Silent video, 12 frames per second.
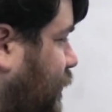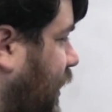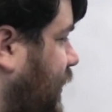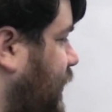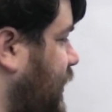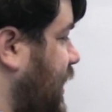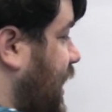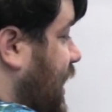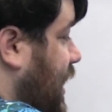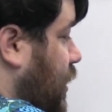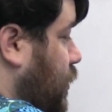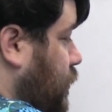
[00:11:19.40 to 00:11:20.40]
right,
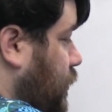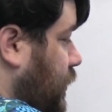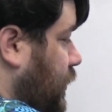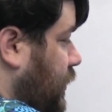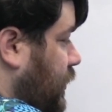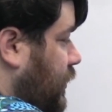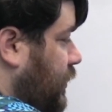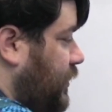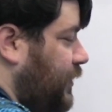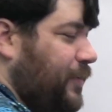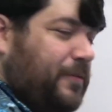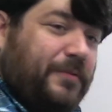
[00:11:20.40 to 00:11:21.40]
now
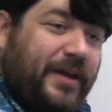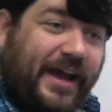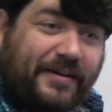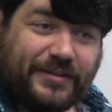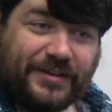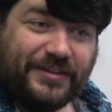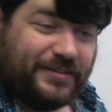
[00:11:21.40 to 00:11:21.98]
we have to